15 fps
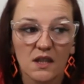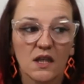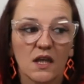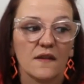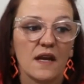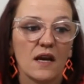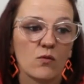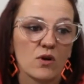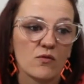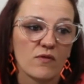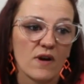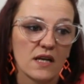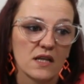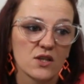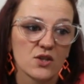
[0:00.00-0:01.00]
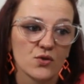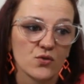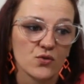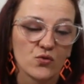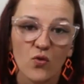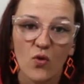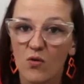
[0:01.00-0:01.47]
they were ready to
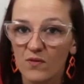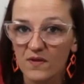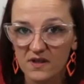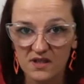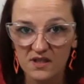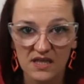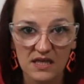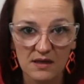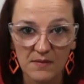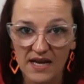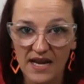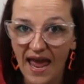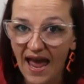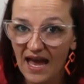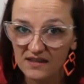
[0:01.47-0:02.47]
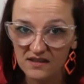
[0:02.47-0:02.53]
grow the team and add